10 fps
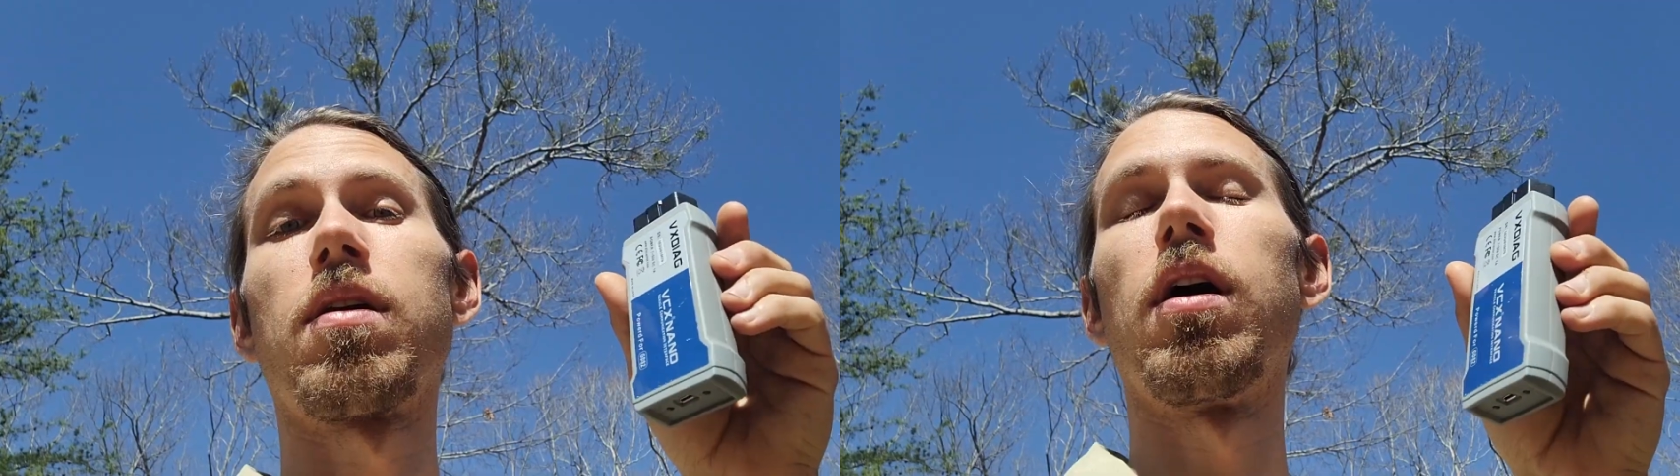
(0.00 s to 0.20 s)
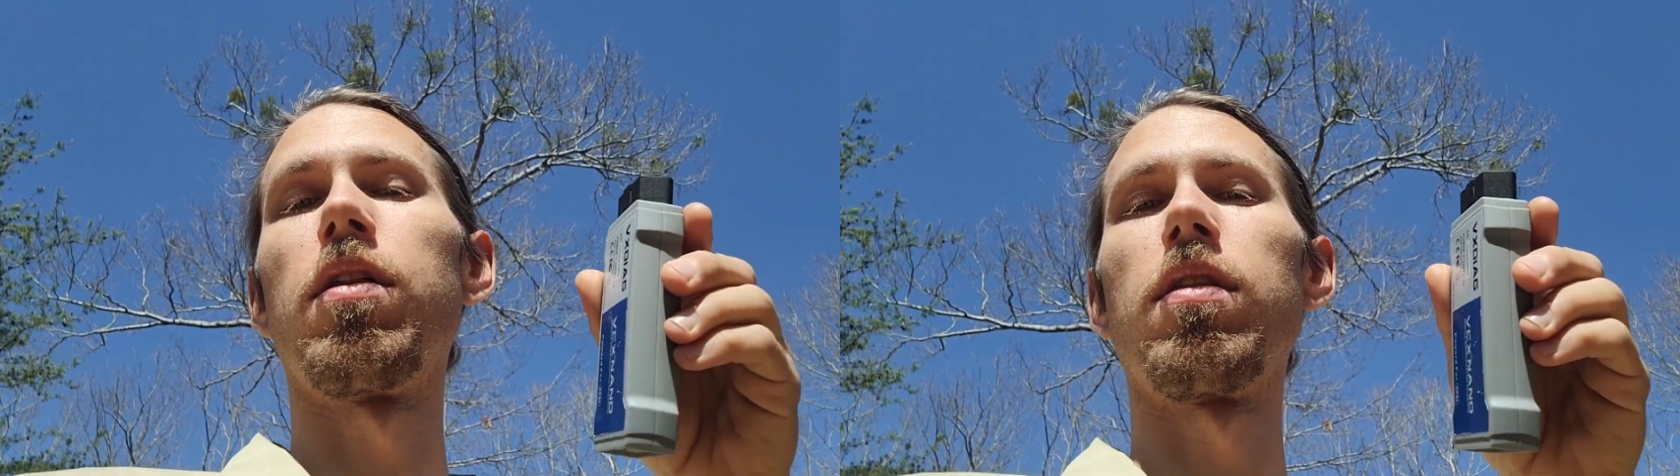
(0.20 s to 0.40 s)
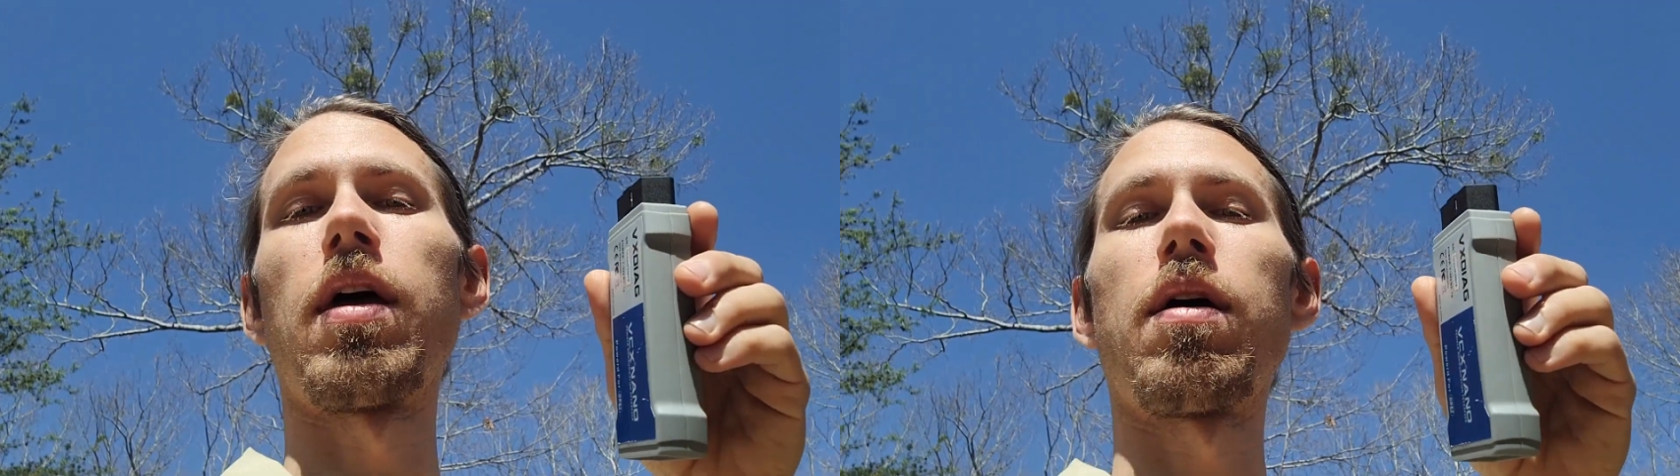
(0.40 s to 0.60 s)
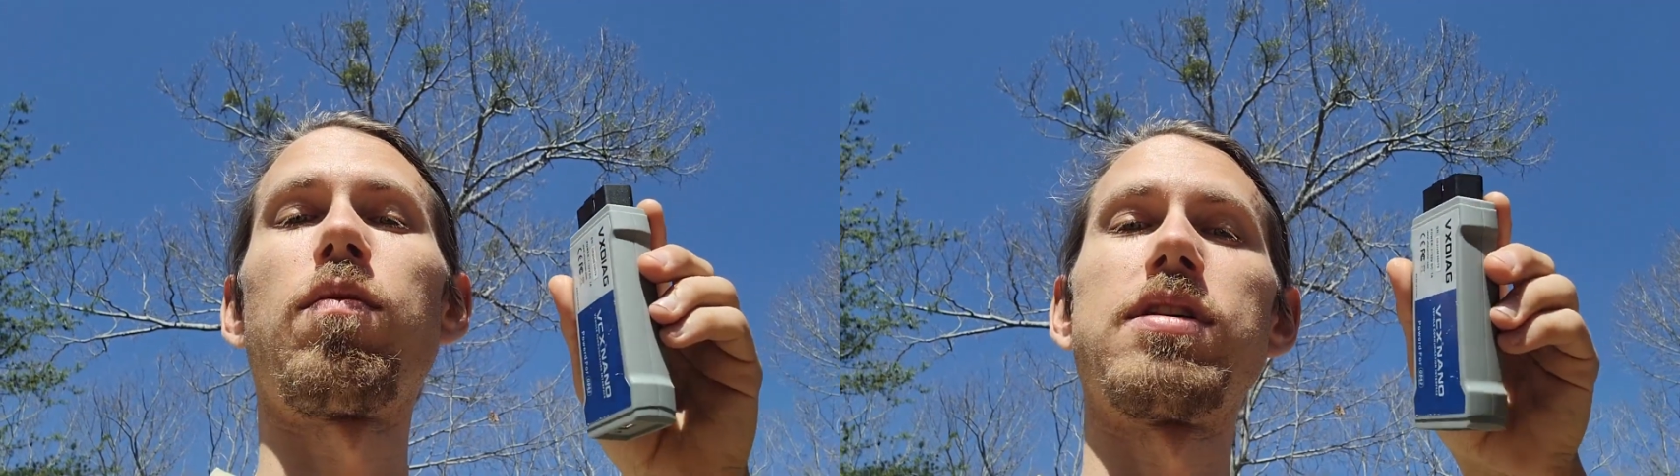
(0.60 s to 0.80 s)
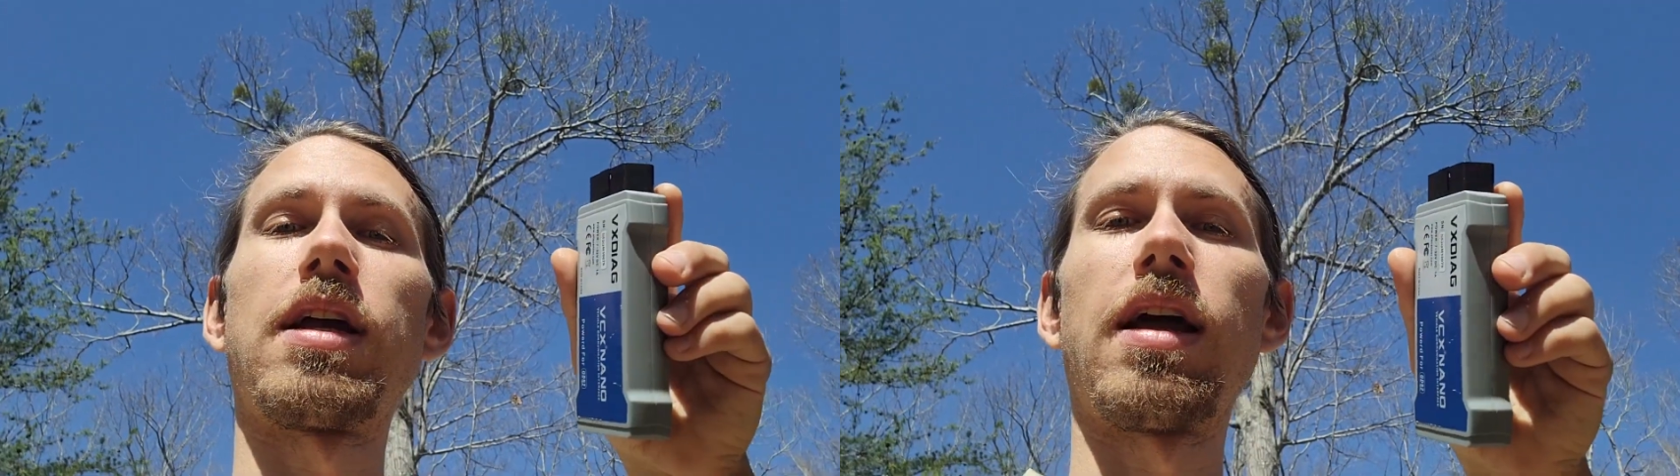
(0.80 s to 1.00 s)
Other than that,
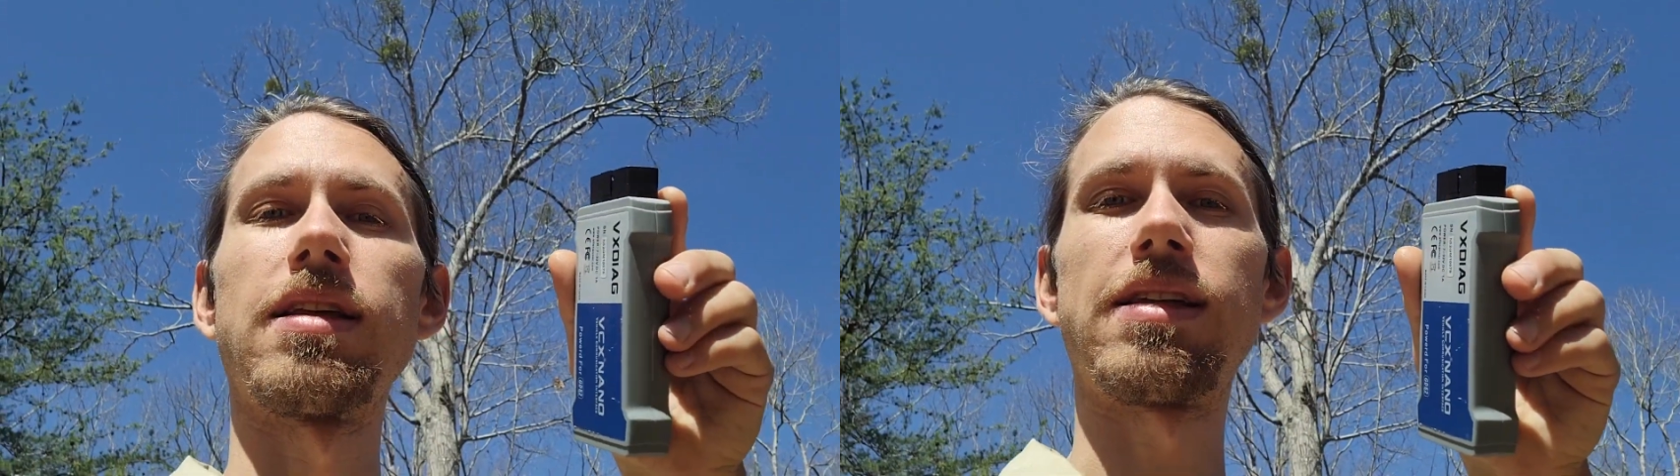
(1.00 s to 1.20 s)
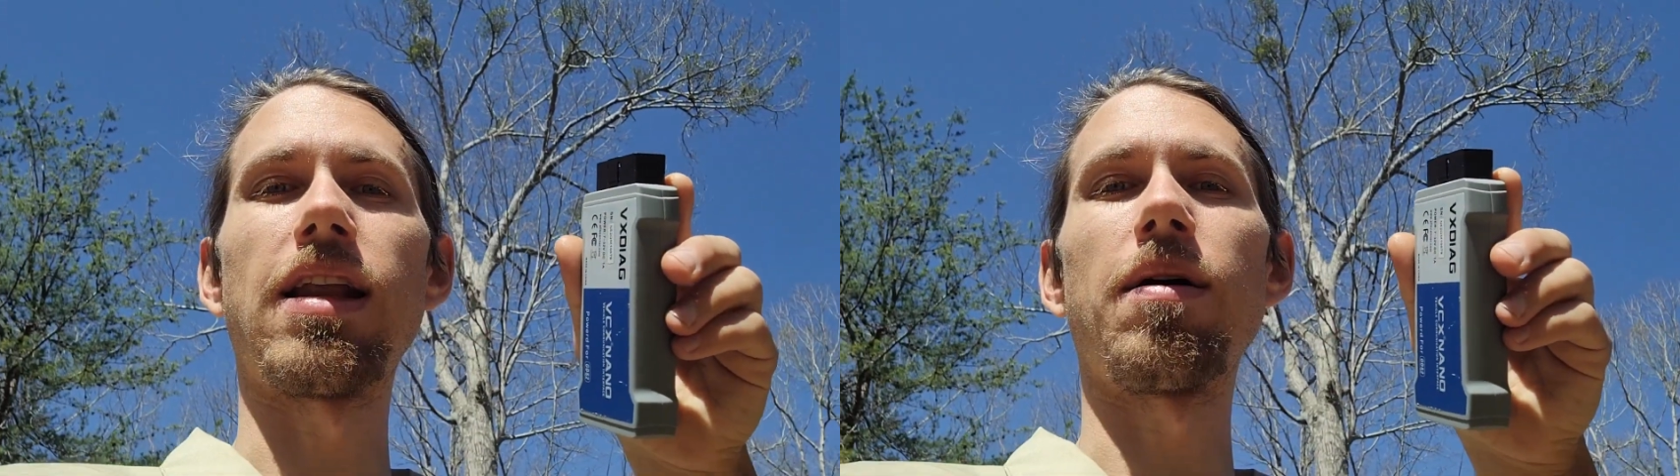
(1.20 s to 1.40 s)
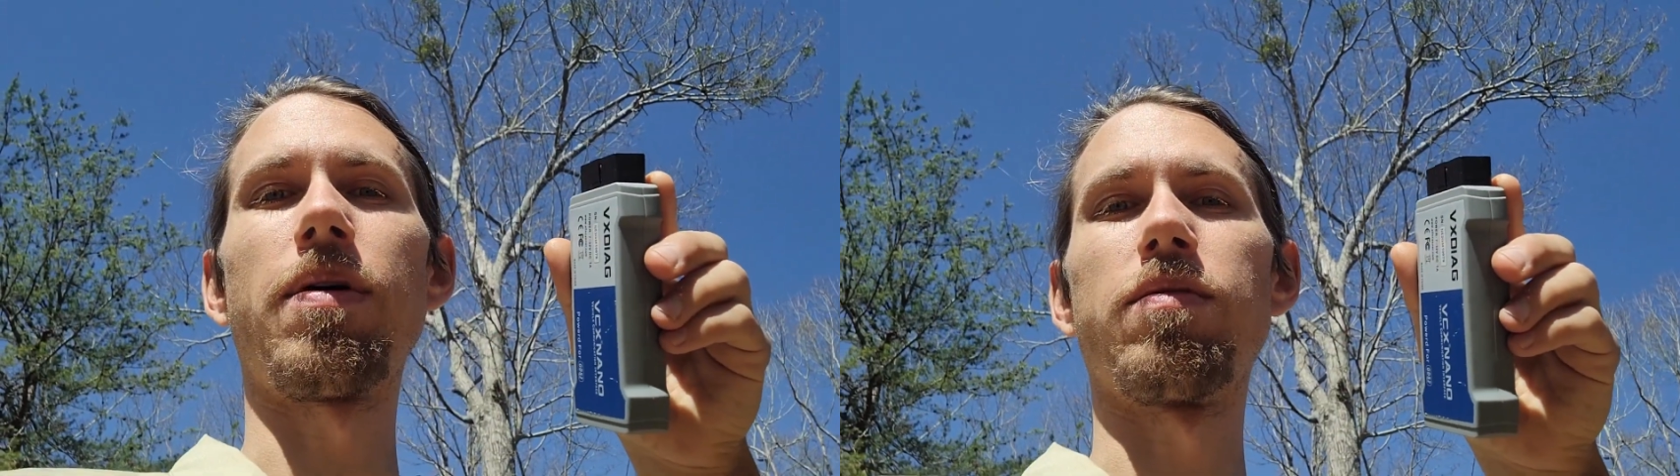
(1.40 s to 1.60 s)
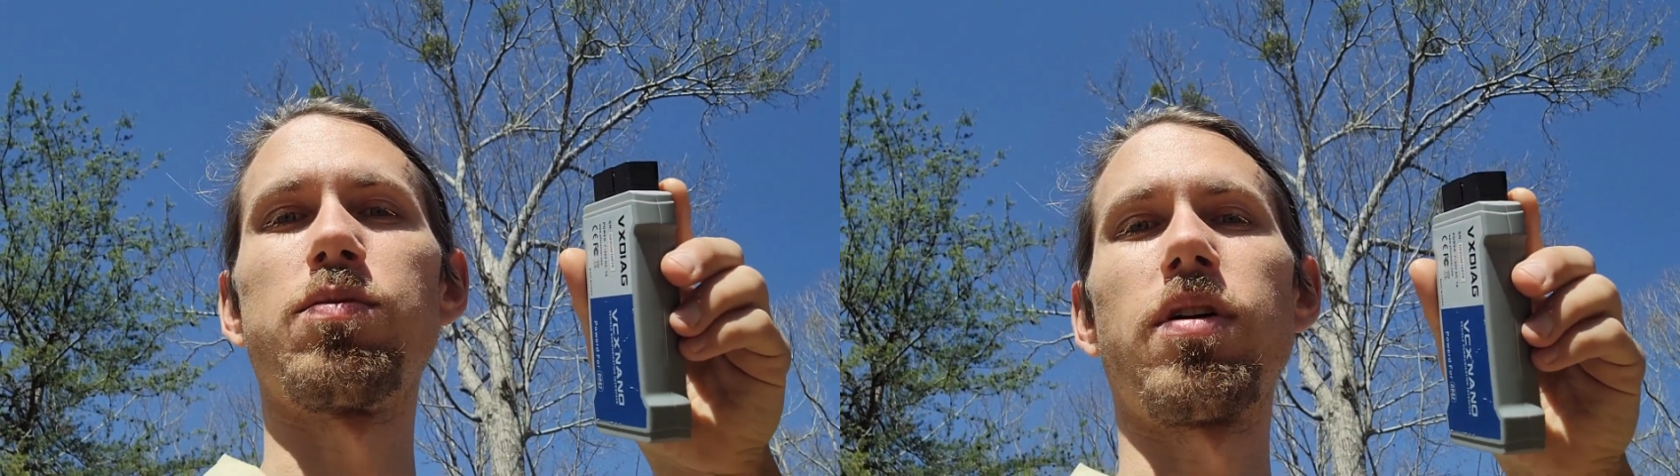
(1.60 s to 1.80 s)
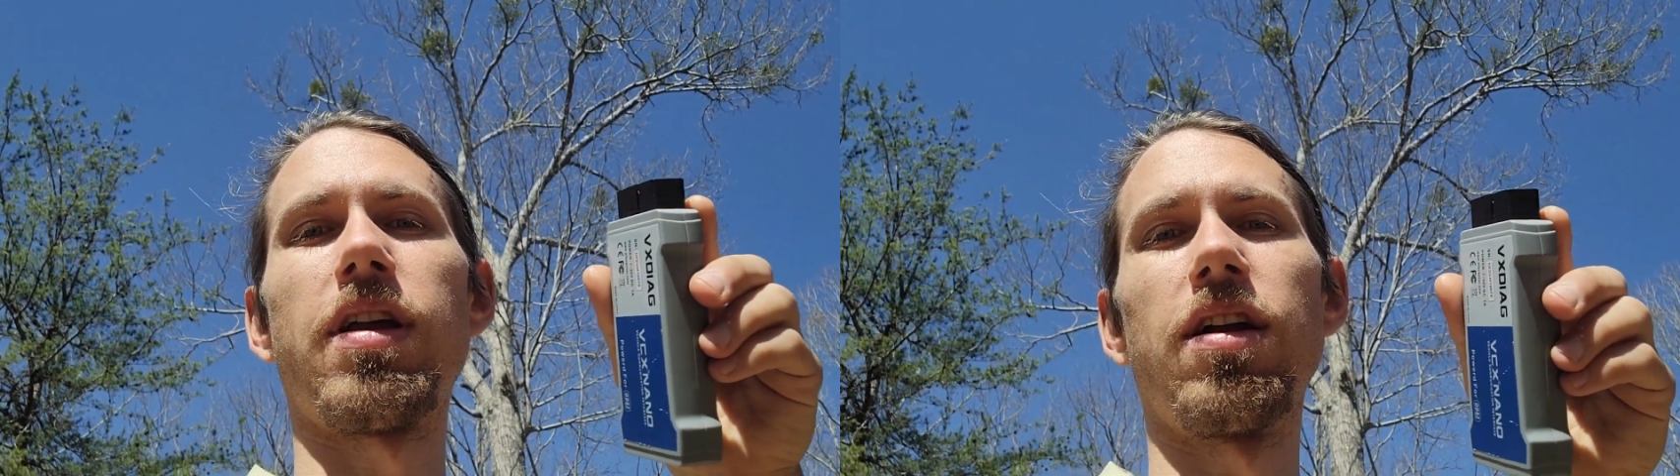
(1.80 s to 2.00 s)
once I got it set up, it was
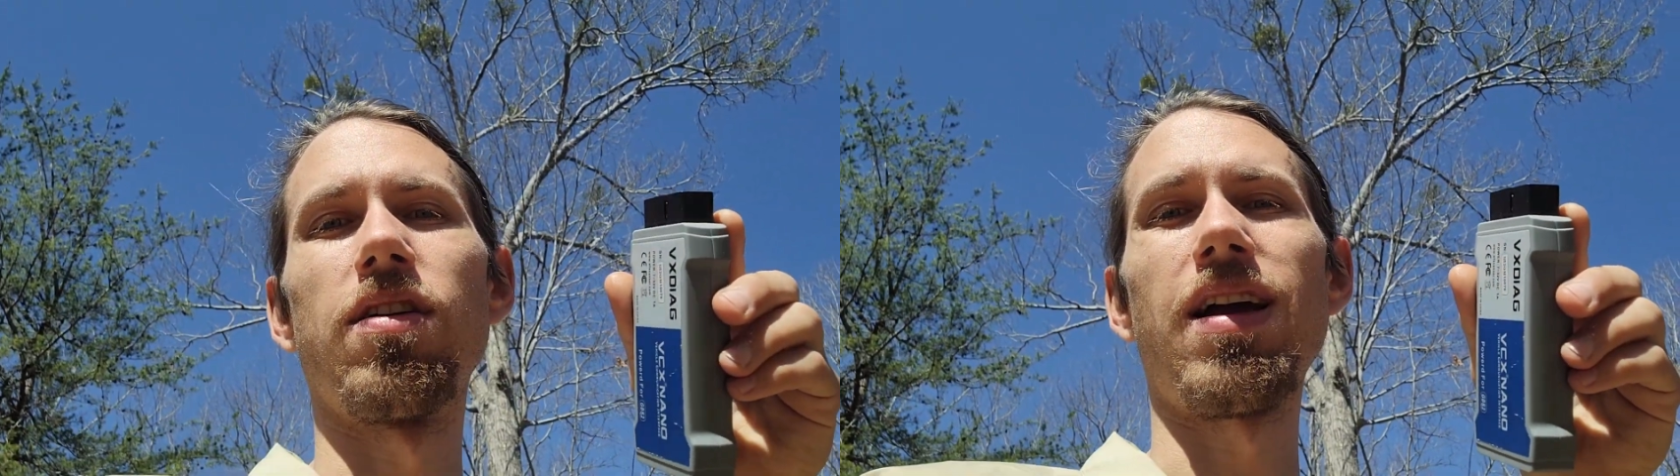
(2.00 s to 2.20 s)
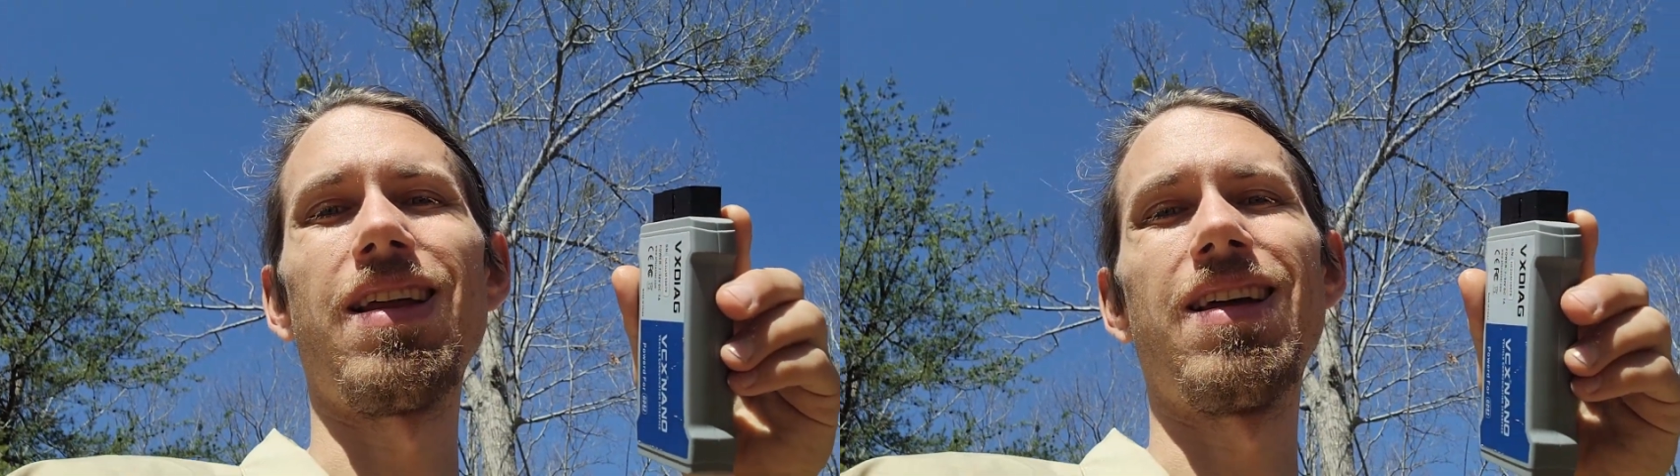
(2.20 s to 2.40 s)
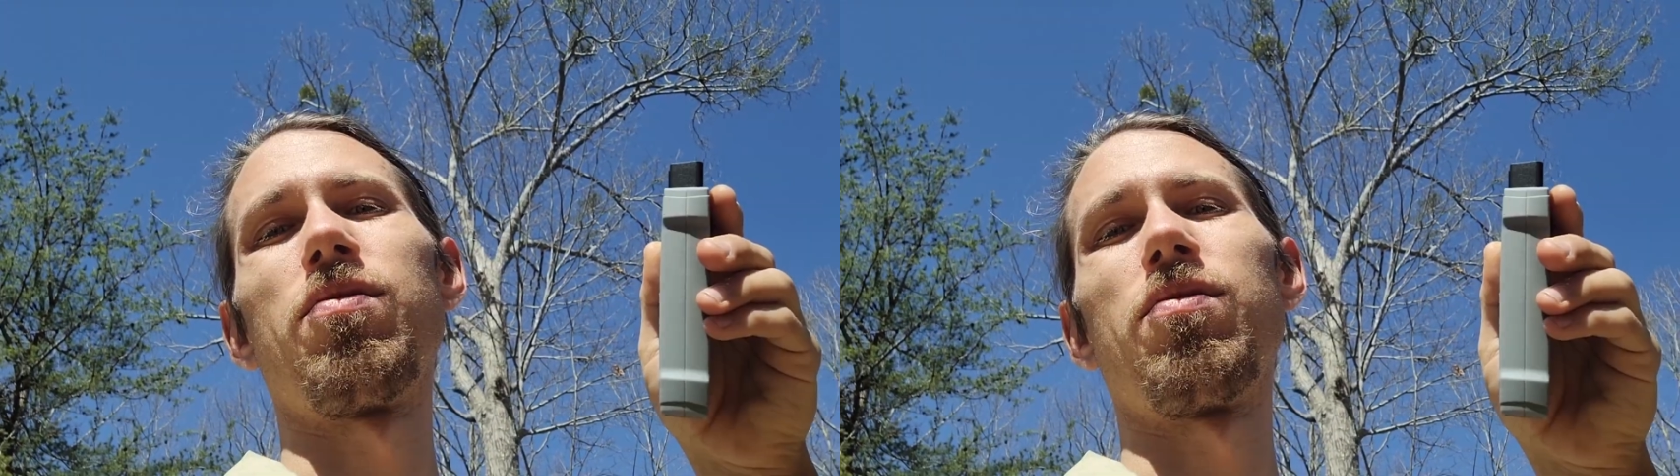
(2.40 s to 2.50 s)
working great.